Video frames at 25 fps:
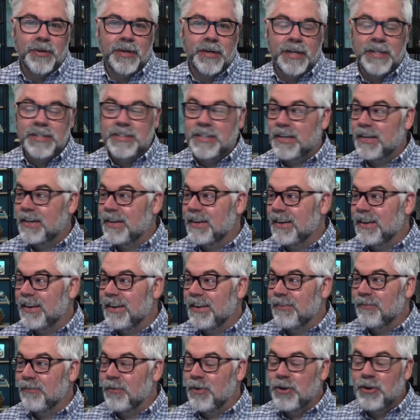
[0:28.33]
Listen,
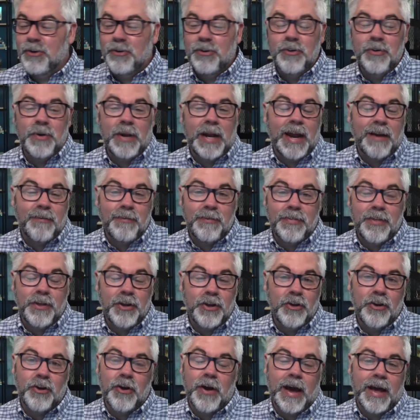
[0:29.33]
when you're doing everything
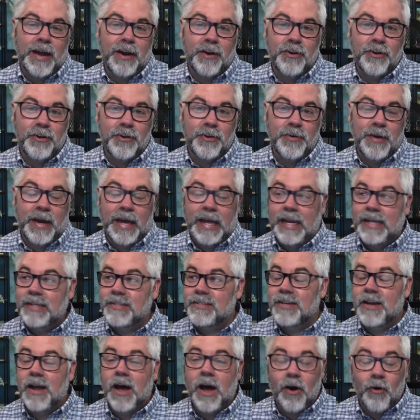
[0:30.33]
you know how to do and it's
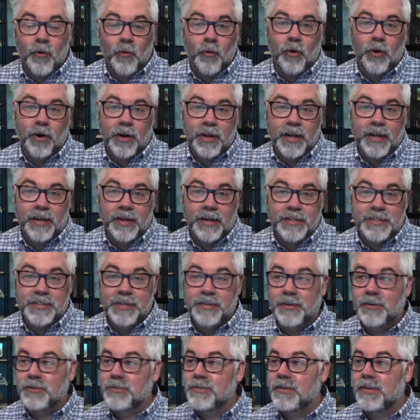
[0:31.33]
not working, listen,
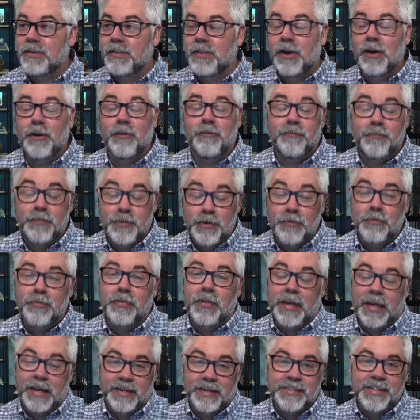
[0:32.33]
there are a few
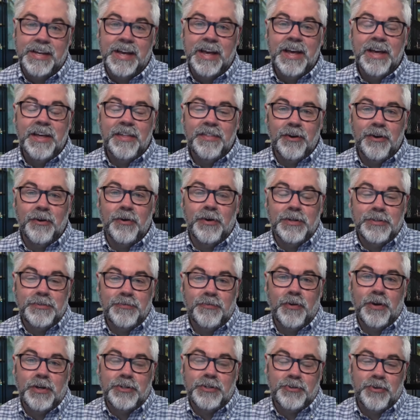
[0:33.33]
things that are as
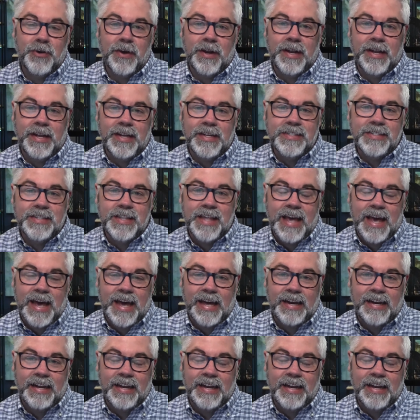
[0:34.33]
frustrating as that.